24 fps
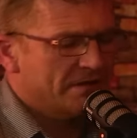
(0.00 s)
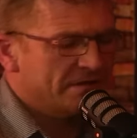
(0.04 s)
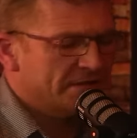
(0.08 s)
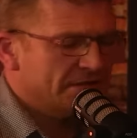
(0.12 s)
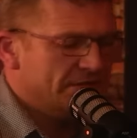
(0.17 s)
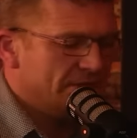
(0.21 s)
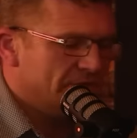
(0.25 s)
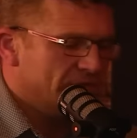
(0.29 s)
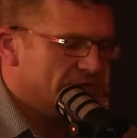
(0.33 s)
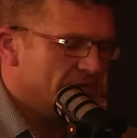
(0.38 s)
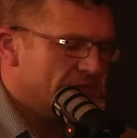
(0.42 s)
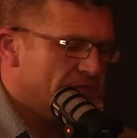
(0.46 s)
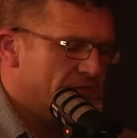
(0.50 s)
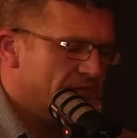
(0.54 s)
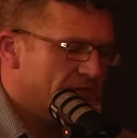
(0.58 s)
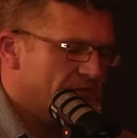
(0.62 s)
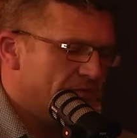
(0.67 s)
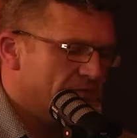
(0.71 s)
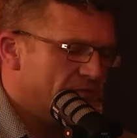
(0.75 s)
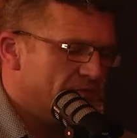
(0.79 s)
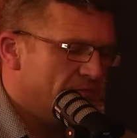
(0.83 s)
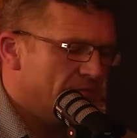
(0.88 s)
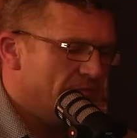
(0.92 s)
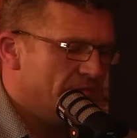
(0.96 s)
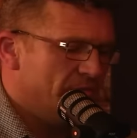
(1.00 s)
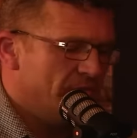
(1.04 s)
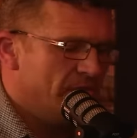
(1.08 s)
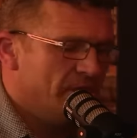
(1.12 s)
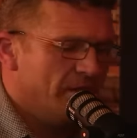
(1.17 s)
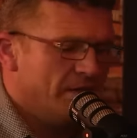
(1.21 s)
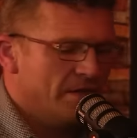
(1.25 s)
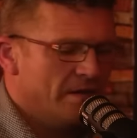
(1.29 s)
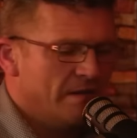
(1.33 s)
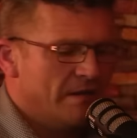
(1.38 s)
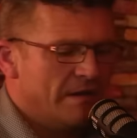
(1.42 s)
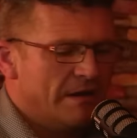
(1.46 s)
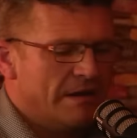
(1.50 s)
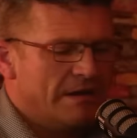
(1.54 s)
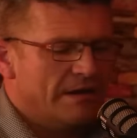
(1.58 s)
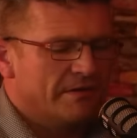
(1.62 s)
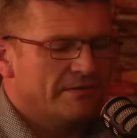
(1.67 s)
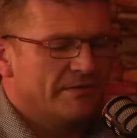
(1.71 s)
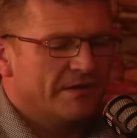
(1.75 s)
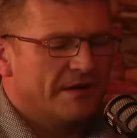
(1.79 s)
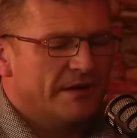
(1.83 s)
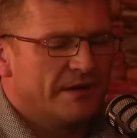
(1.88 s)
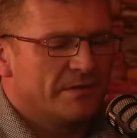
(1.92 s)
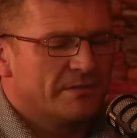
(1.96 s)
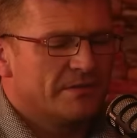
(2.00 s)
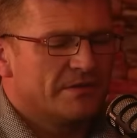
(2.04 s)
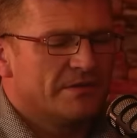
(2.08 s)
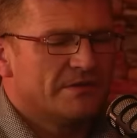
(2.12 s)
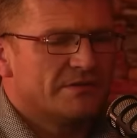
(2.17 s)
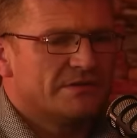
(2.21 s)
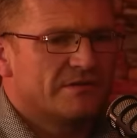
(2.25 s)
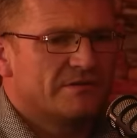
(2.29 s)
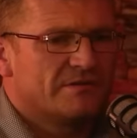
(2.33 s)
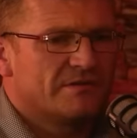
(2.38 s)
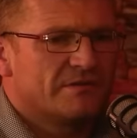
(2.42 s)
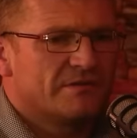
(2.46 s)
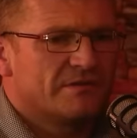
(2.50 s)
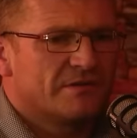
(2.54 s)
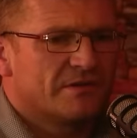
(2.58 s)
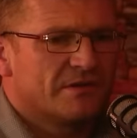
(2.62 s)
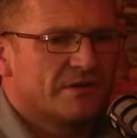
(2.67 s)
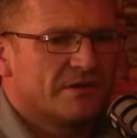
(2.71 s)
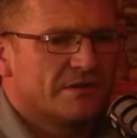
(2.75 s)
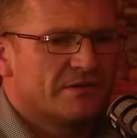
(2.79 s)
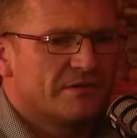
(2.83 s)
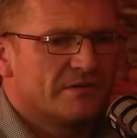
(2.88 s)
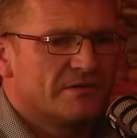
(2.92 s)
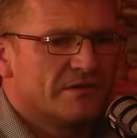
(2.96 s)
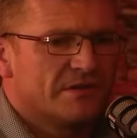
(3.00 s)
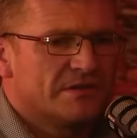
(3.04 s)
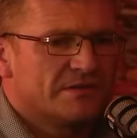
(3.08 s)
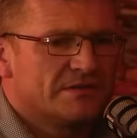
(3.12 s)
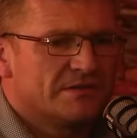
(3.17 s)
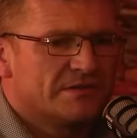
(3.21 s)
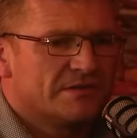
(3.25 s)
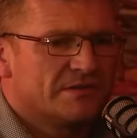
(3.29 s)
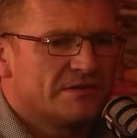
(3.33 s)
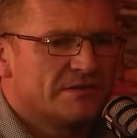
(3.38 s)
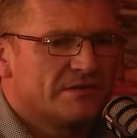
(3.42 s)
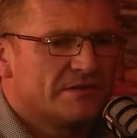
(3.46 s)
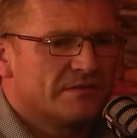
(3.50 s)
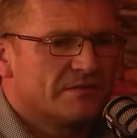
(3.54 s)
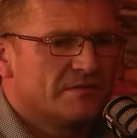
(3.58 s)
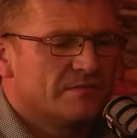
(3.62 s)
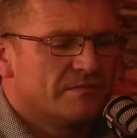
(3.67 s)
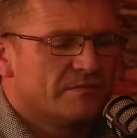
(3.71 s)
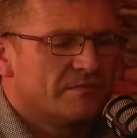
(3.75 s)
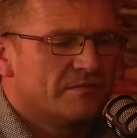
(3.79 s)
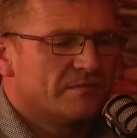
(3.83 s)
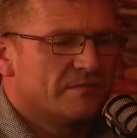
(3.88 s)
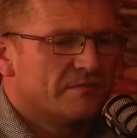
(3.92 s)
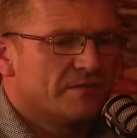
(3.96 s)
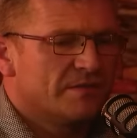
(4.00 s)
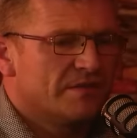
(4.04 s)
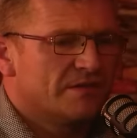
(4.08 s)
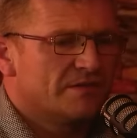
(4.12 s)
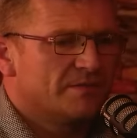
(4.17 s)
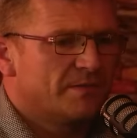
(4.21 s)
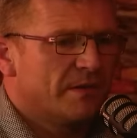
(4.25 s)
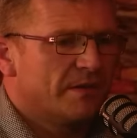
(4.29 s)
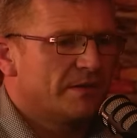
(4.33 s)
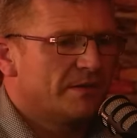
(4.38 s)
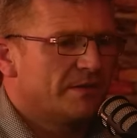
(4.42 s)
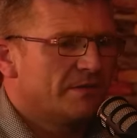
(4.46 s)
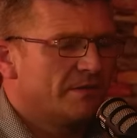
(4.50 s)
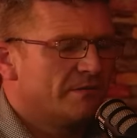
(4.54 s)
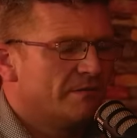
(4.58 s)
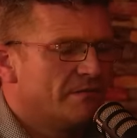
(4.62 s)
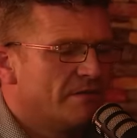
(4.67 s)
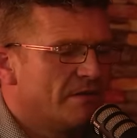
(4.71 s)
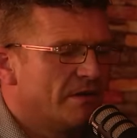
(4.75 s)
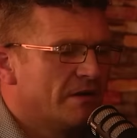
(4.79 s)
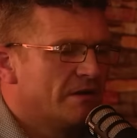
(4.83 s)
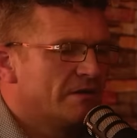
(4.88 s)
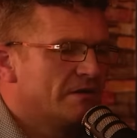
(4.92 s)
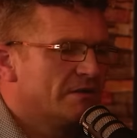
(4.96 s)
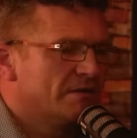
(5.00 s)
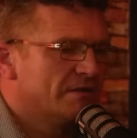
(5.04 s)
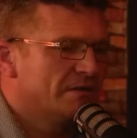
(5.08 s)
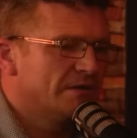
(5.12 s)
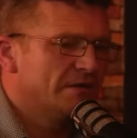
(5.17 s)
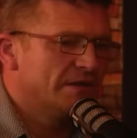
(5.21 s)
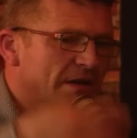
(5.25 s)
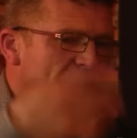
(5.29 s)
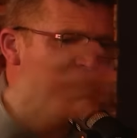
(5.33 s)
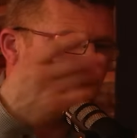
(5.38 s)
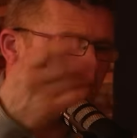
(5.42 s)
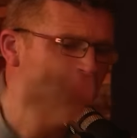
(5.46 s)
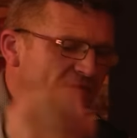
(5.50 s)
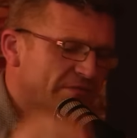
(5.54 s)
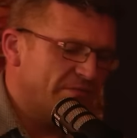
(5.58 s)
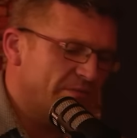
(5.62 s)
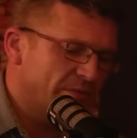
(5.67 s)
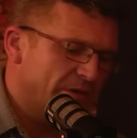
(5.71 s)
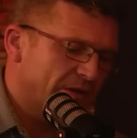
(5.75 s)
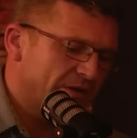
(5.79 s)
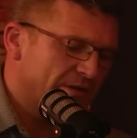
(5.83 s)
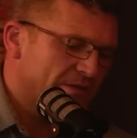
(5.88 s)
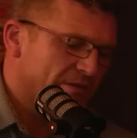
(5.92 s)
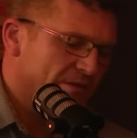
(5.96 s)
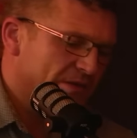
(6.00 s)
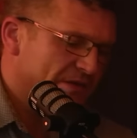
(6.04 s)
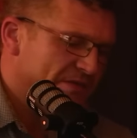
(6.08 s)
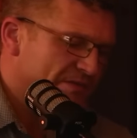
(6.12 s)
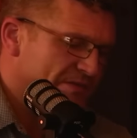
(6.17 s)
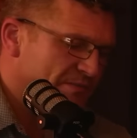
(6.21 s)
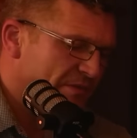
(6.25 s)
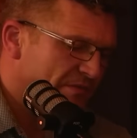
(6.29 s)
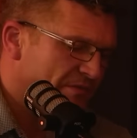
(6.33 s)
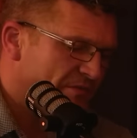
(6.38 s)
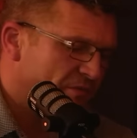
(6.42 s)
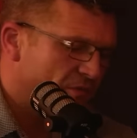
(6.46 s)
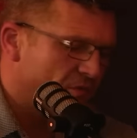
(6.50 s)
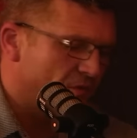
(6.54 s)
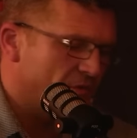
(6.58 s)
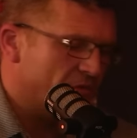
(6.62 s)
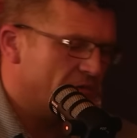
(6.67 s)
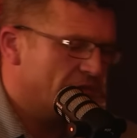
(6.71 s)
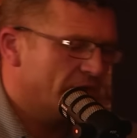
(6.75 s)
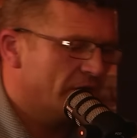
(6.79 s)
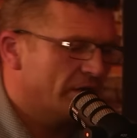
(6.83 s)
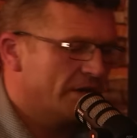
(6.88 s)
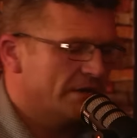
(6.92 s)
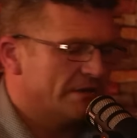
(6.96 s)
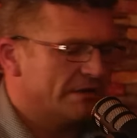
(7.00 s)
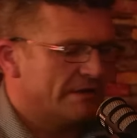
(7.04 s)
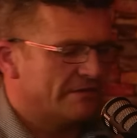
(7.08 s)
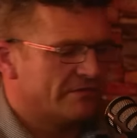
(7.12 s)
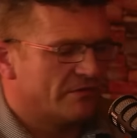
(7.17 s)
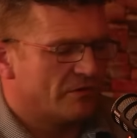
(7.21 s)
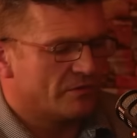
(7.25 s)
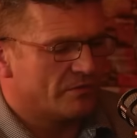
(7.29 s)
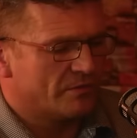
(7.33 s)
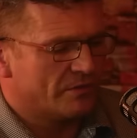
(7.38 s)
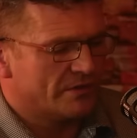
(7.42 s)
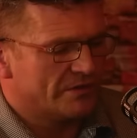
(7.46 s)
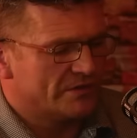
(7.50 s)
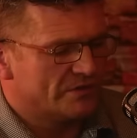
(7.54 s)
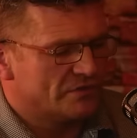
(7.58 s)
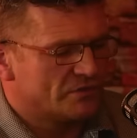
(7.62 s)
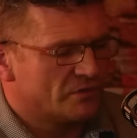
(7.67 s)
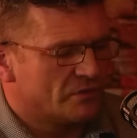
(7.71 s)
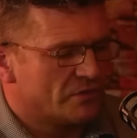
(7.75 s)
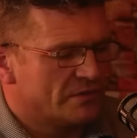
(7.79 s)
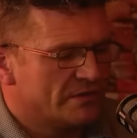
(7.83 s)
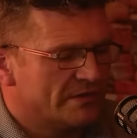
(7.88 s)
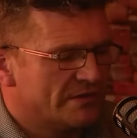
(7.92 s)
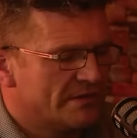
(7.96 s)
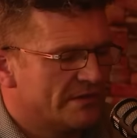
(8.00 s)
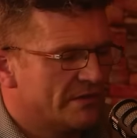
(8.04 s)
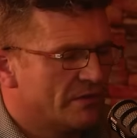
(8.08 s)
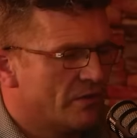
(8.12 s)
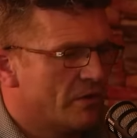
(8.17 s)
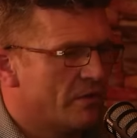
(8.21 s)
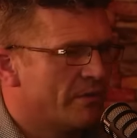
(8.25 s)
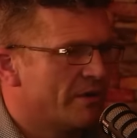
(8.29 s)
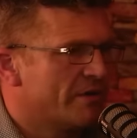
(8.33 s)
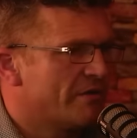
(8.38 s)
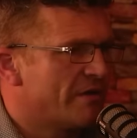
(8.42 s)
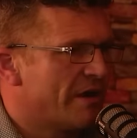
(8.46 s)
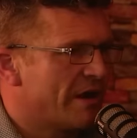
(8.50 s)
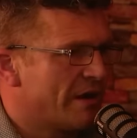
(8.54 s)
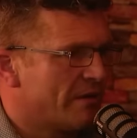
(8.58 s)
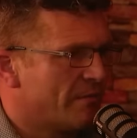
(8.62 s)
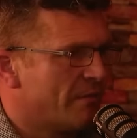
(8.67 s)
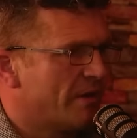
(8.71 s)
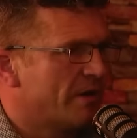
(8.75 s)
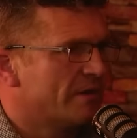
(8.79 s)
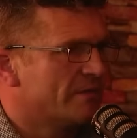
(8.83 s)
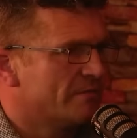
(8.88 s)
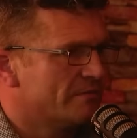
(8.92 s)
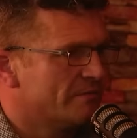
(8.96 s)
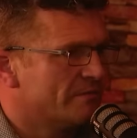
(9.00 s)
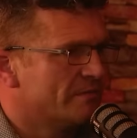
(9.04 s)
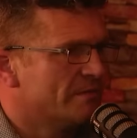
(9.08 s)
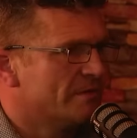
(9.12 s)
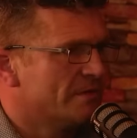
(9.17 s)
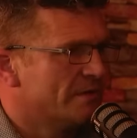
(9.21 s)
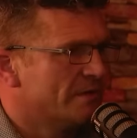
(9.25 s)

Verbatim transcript: this, right? And if anybody's ever kind of listened to this pod or a uh, different podcast before, they've heard my story. They know my rock bottom